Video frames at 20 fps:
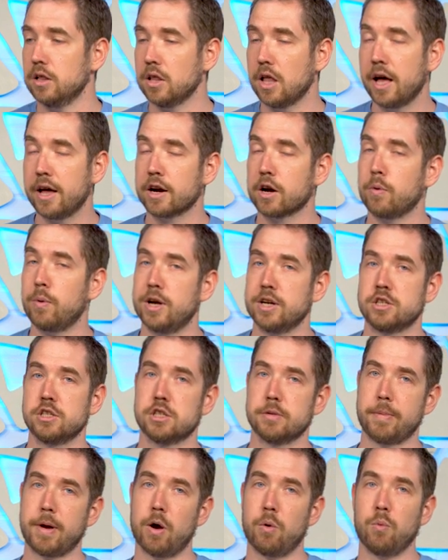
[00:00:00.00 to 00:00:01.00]
lot of
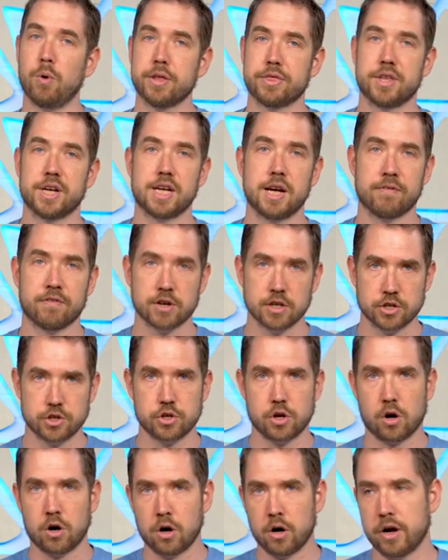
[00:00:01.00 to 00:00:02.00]
questions about what the
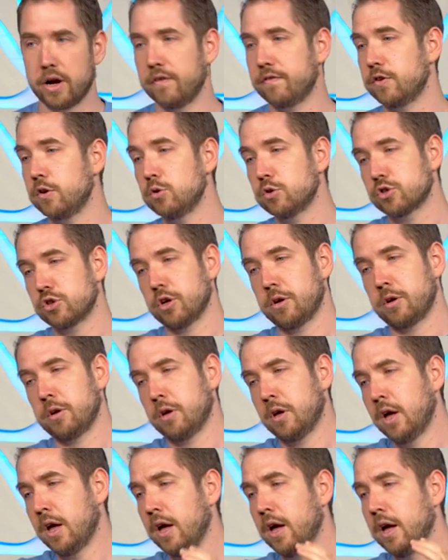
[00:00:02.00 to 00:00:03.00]
differences are, if you should,